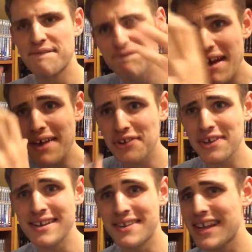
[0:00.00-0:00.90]
that
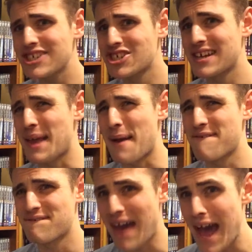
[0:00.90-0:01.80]
scene is actually
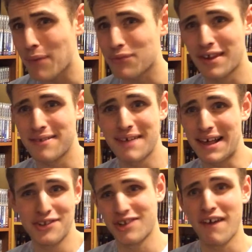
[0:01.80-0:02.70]
found and
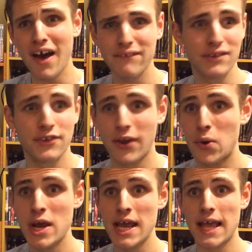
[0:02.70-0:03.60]
surviving,
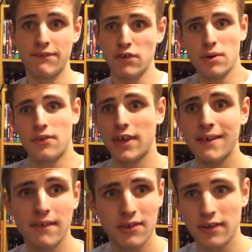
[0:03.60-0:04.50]
so if you want to see
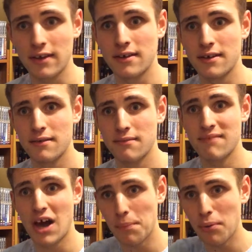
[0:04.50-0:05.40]
that scene,
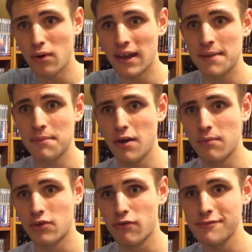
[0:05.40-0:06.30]
I'll put a link below in the
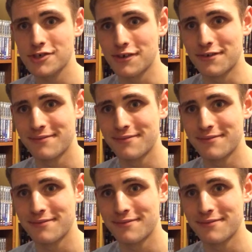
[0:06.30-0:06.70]
description.